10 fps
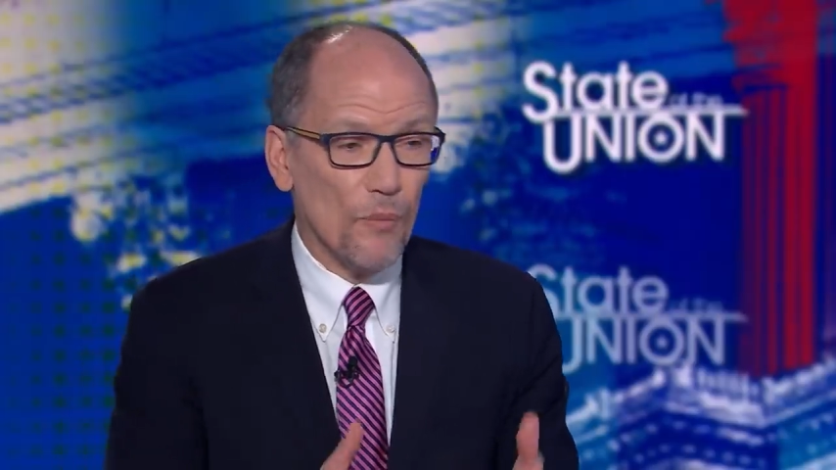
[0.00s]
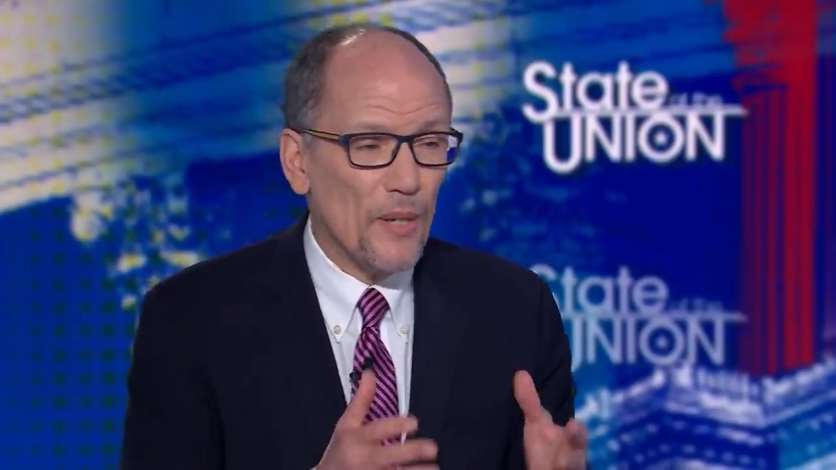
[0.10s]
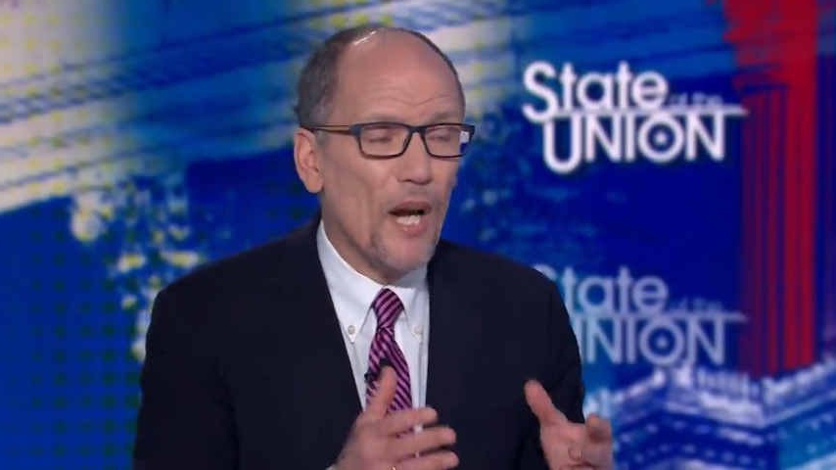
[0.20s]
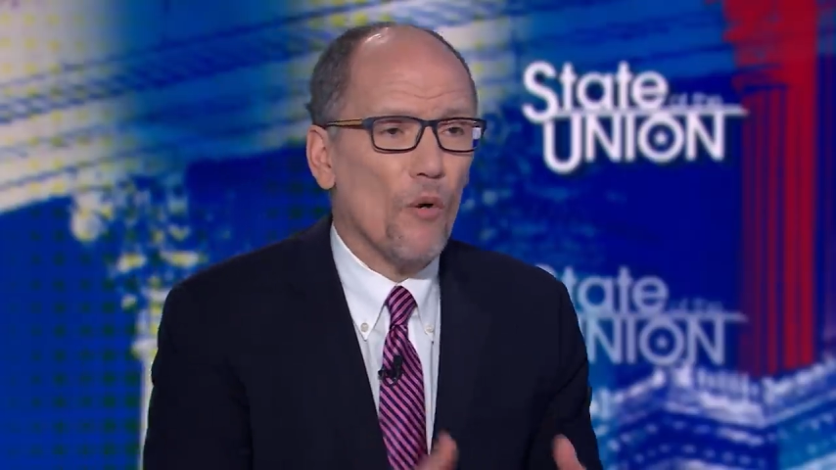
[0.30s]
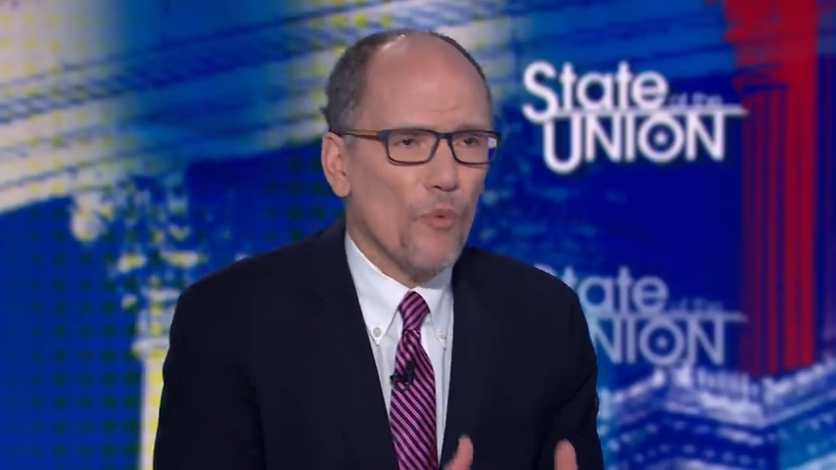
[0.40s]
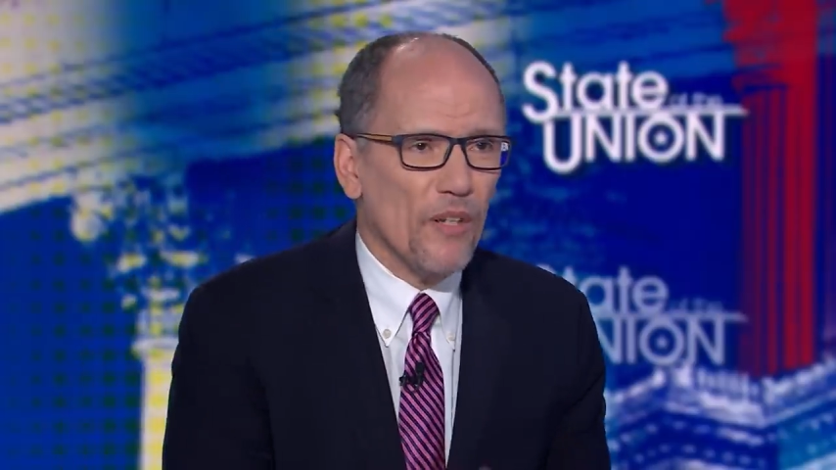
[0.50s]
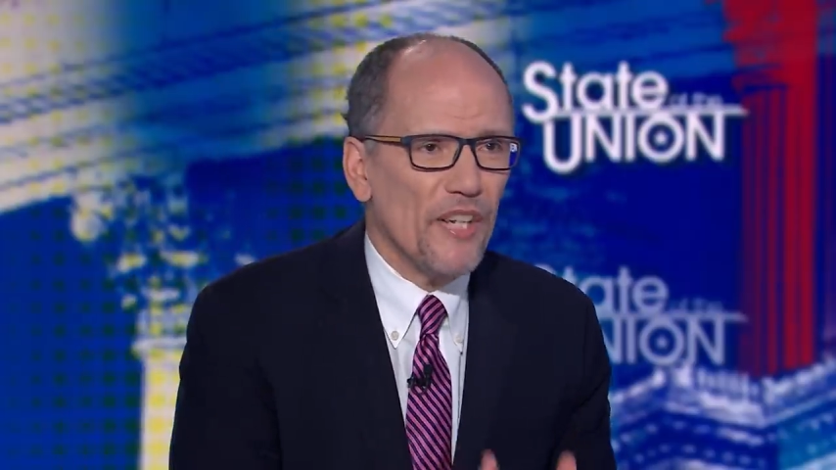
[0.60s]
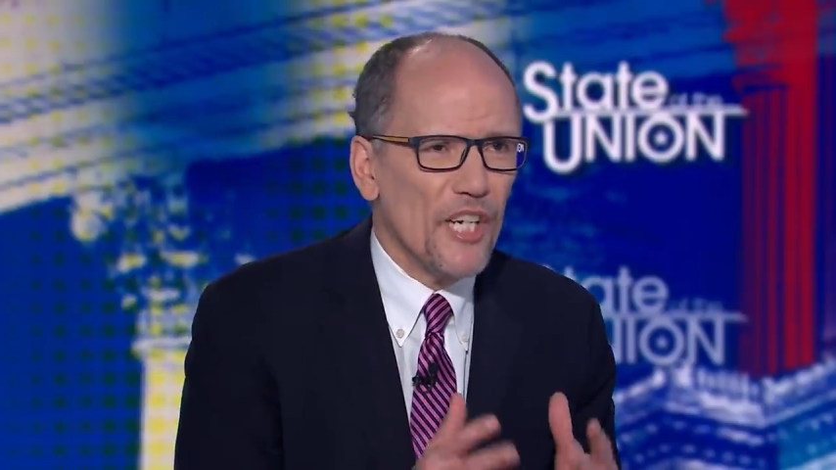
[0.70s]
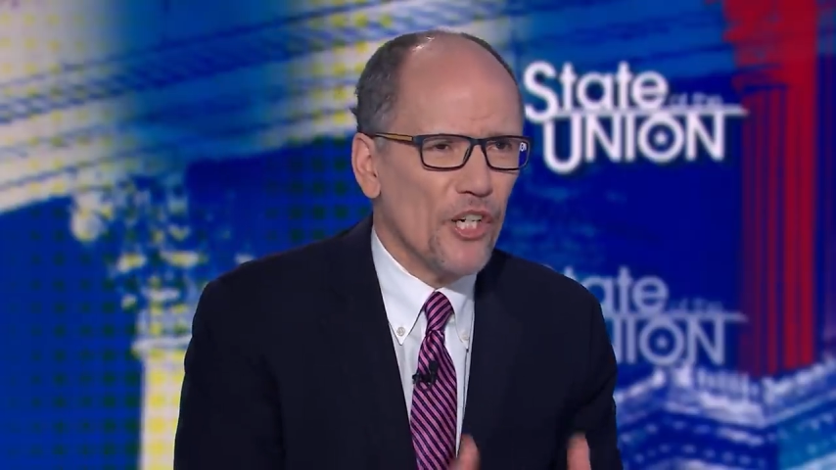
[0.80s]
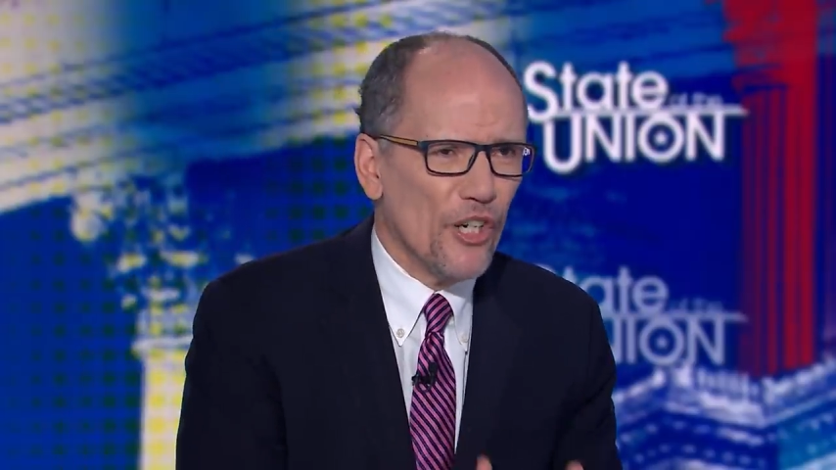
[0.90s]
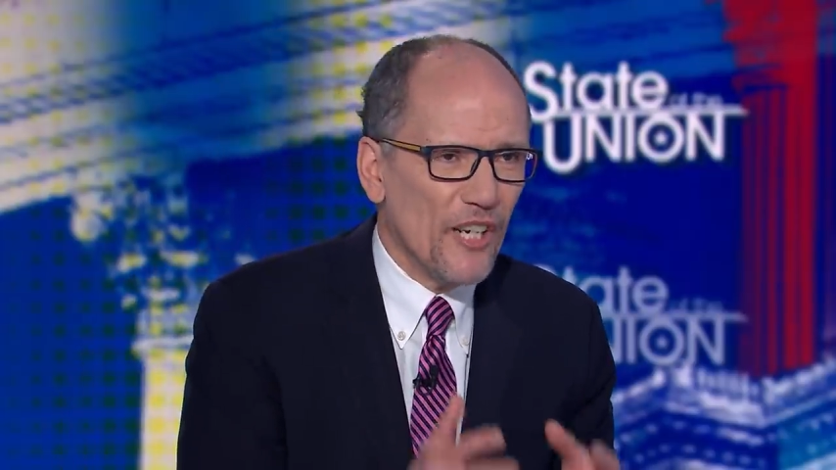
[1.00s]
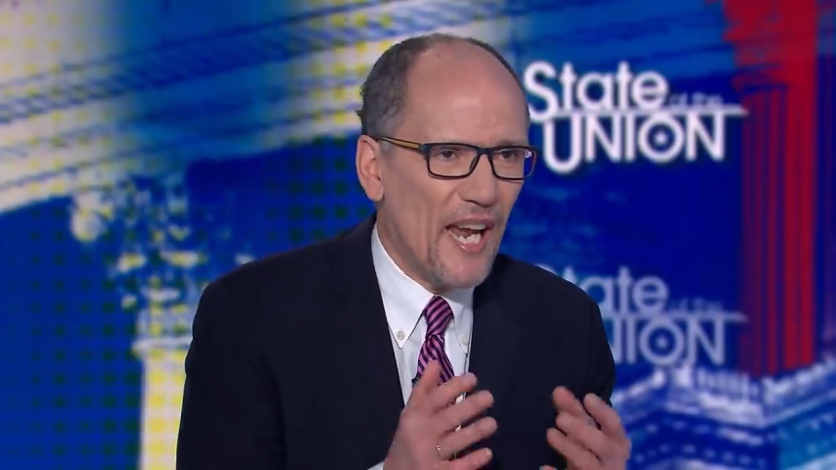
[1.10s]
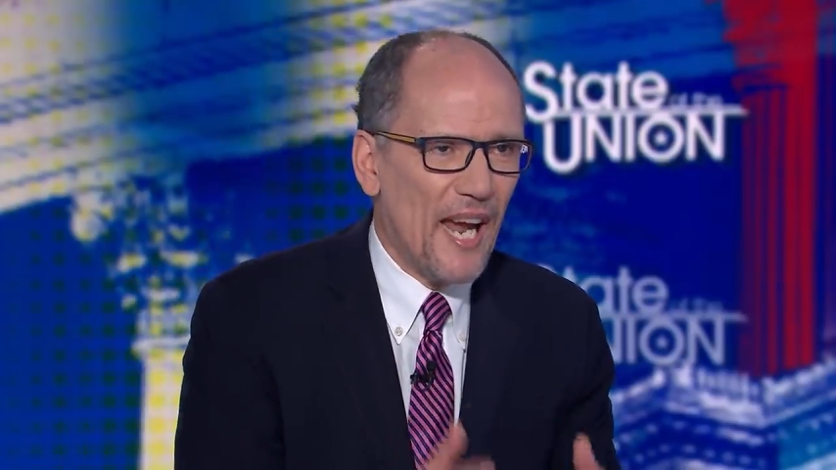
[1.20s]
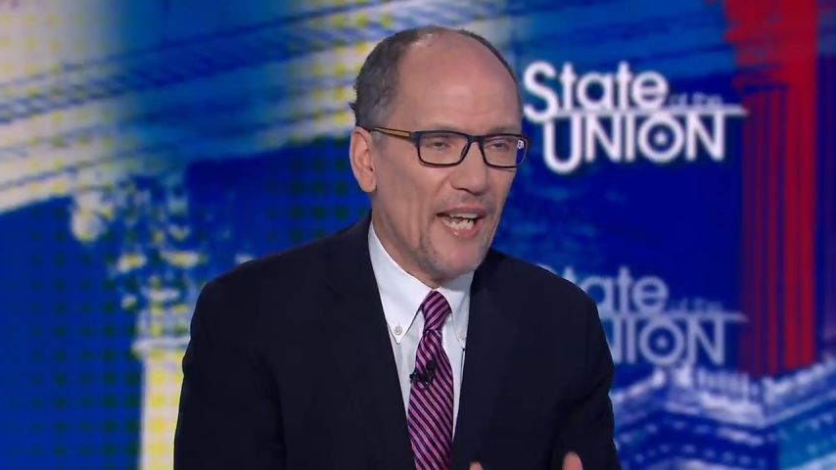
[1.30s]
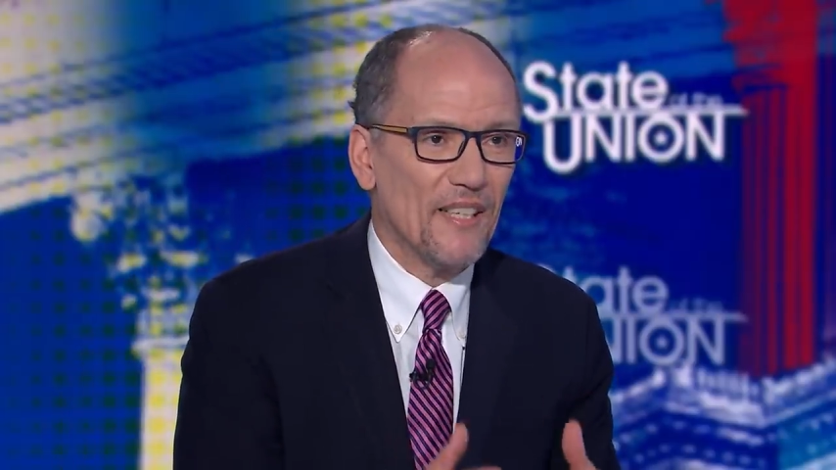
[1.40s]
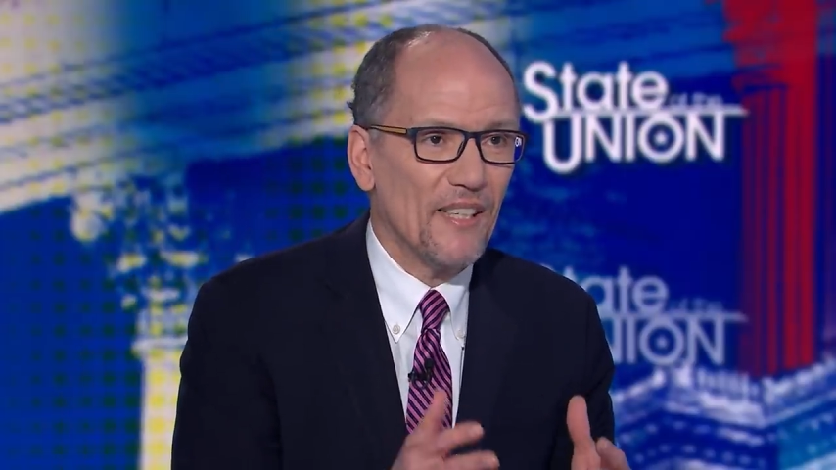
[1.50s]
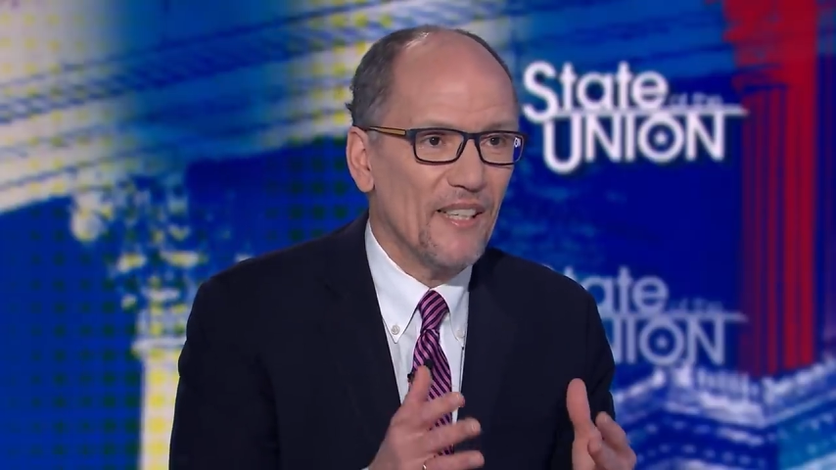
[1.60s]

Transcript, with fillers: We are really good at